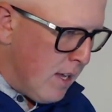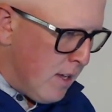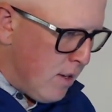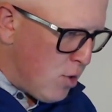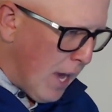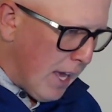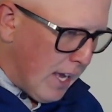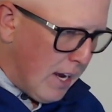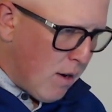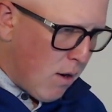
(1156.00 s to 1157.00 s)
Jake
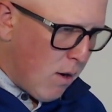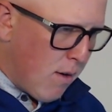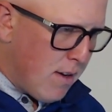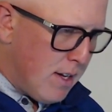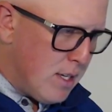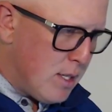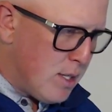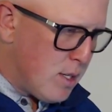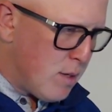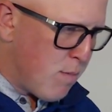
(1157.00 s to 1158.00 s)
Eater
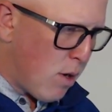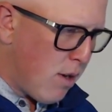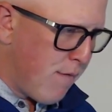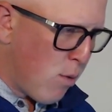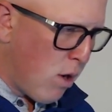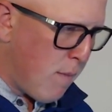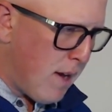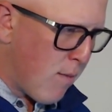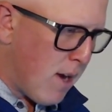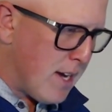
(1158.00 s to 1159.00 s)
is part of the
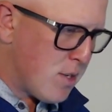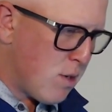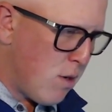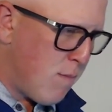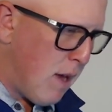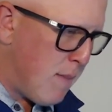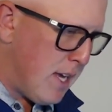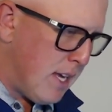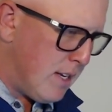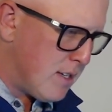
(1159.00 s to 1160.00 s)
40-man roster. Maybe
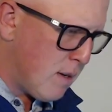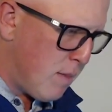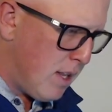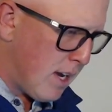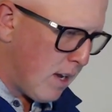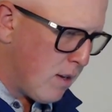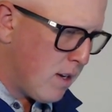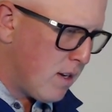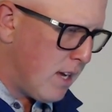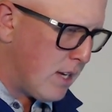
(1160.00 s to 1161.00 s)
he's somebody that
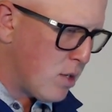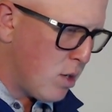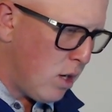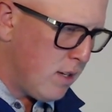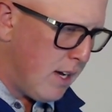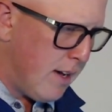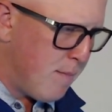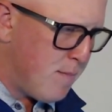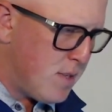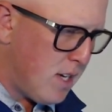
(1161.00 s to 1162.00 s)
gets called
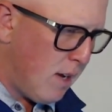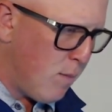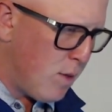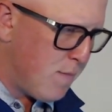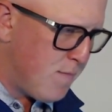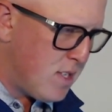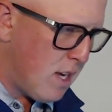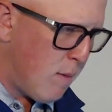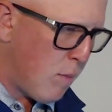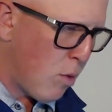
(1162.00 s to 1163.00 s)
up. Same with
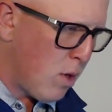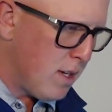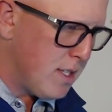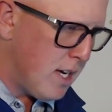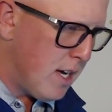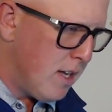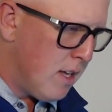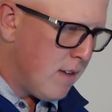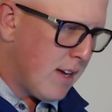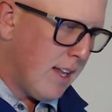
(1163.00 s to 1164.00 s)
Sammy Peralta.
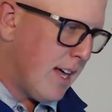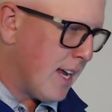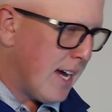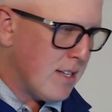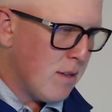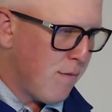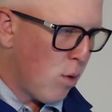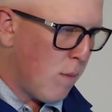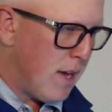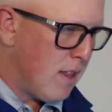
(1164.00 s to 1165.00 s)
Got a lot of guys in the
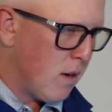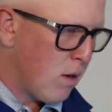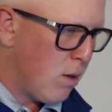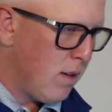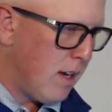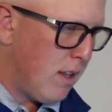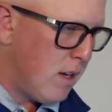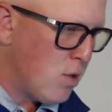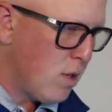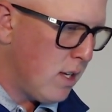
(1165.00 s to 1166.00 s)
40-man that are currently on the
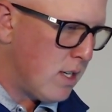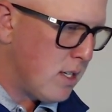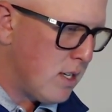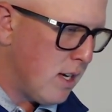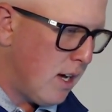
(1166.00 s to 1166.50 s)
injured list.